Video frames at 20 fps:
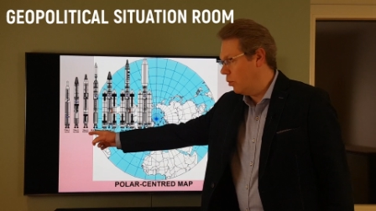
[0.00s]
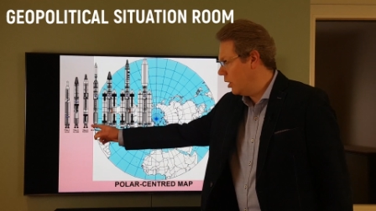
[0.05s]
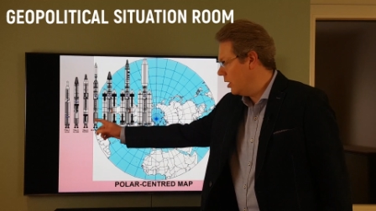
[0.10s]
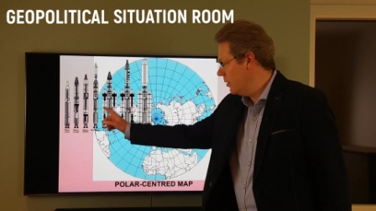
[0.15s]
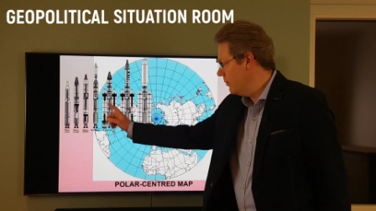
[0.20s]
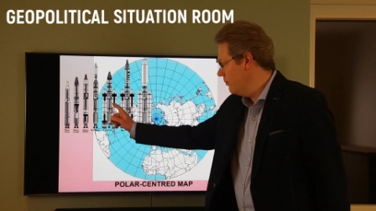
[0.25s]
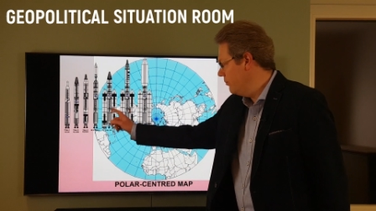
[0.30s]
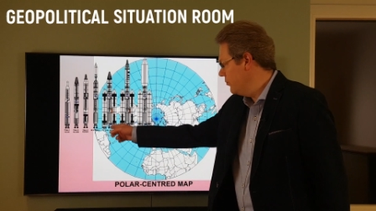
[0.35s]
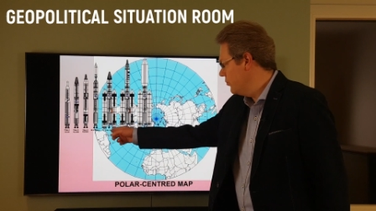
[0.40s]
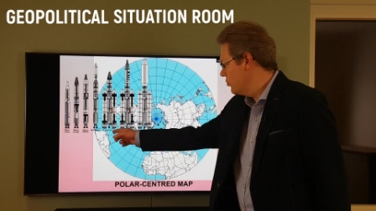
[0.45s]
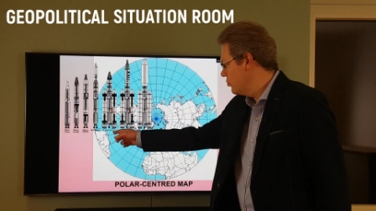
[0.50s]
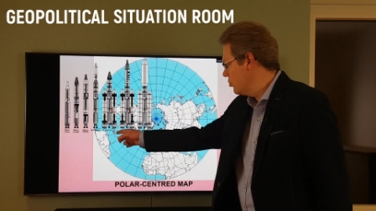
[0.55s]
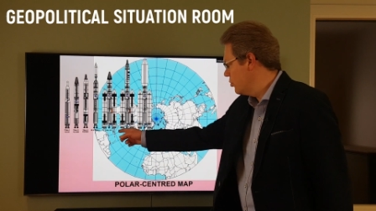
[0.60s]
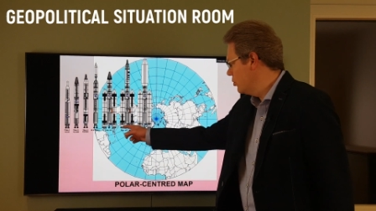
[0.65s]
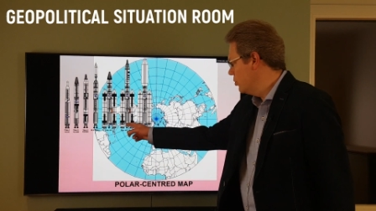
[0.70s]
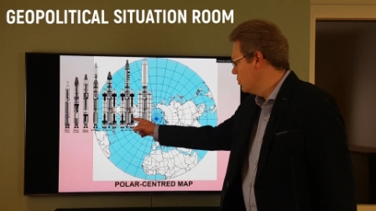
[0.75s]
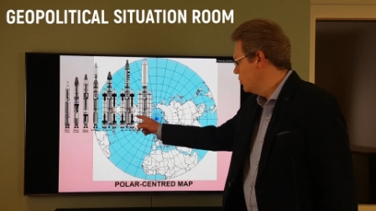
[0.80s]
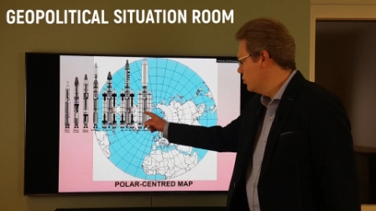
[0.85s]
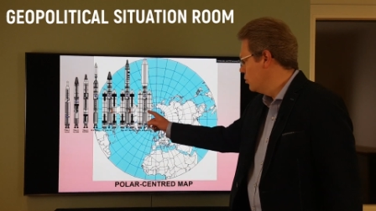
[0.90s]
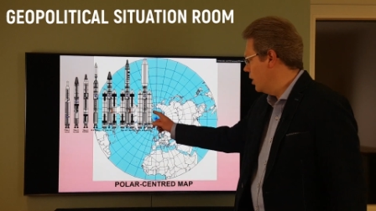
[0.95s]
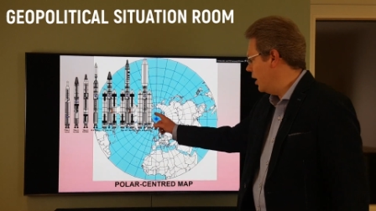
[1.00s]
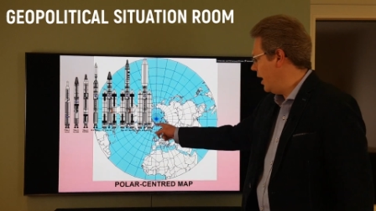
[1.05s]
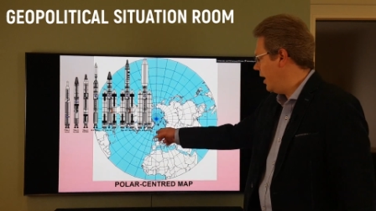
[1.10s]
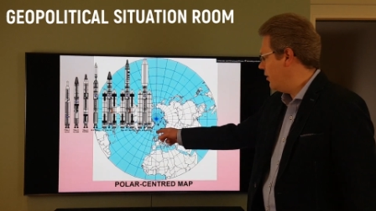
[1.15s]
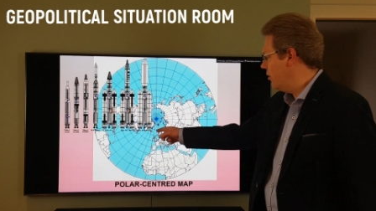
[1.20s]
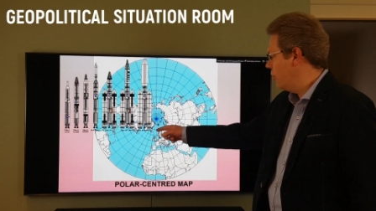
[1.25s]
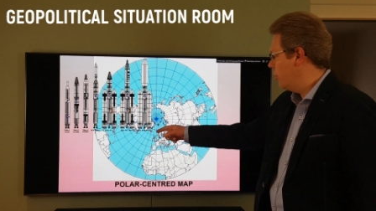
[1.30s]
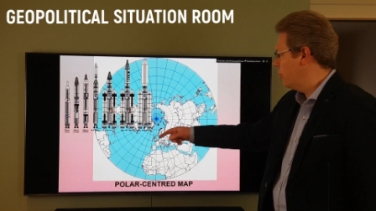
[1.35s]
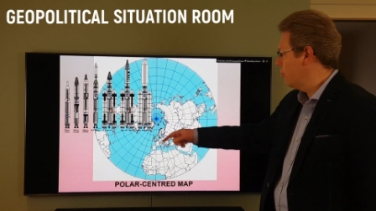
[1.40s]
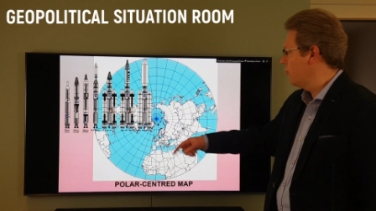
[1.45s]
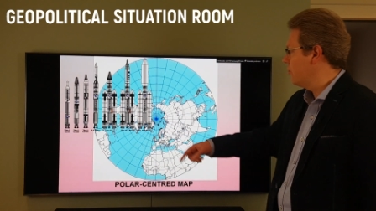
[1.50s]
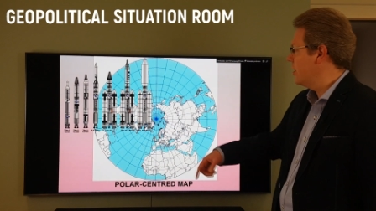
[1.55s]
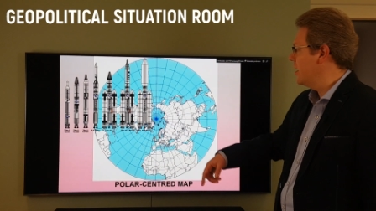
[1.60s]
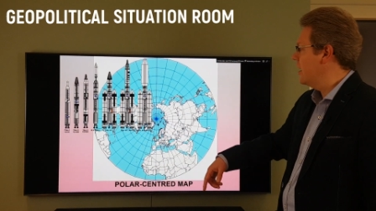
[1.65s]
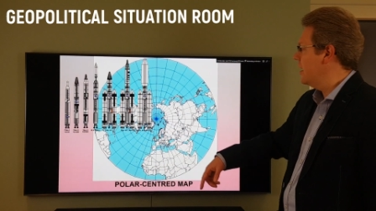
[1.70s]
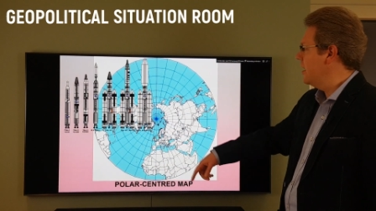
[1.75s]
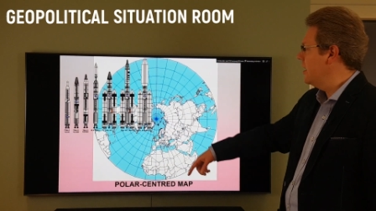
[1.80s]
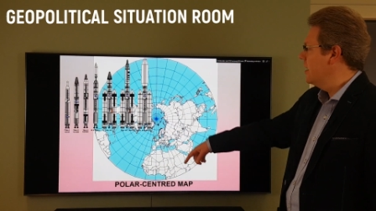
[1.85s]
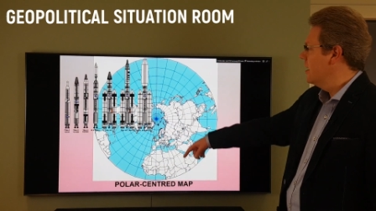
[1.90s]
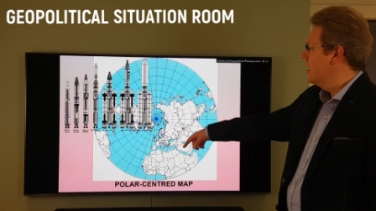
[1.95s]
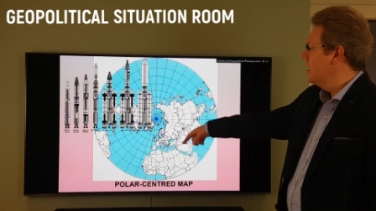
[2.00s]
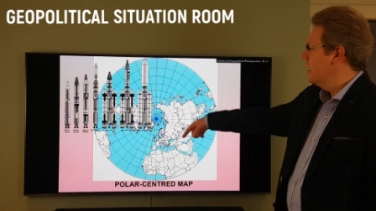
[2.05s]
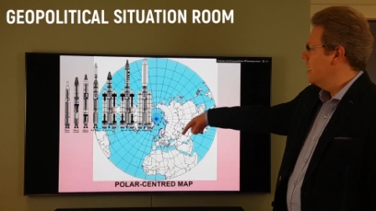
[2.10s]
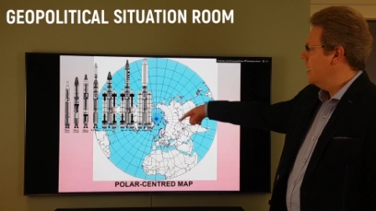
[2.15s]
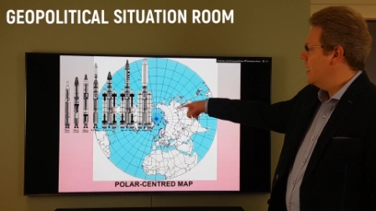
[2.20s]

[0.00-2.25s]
1, 2, and 3